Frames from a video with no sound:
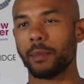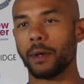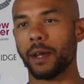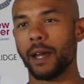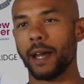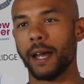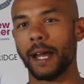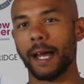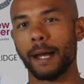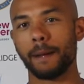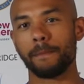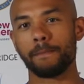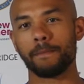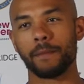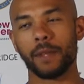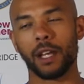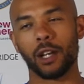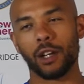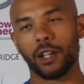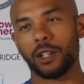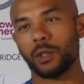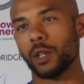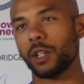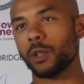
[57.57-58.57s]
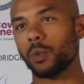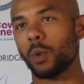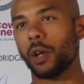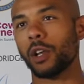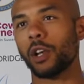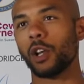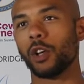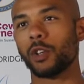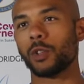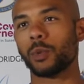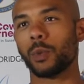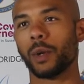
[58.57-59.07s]
But you know, it's
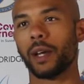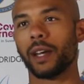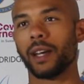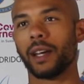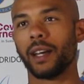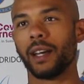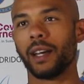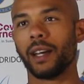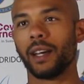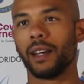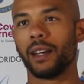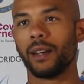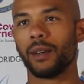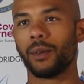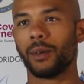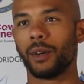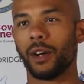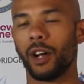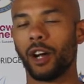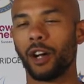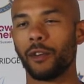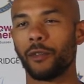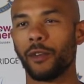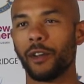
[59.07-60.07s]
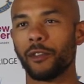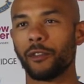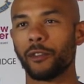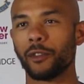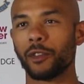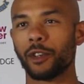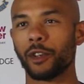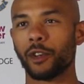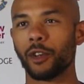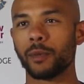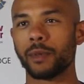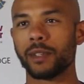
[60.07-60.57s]
one loss. We're halfway
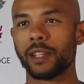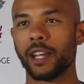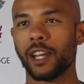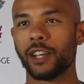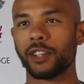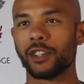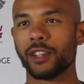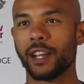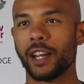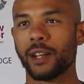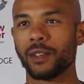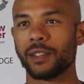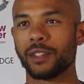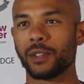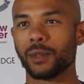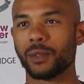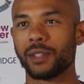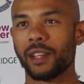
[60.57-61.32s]
through the group stage now. Still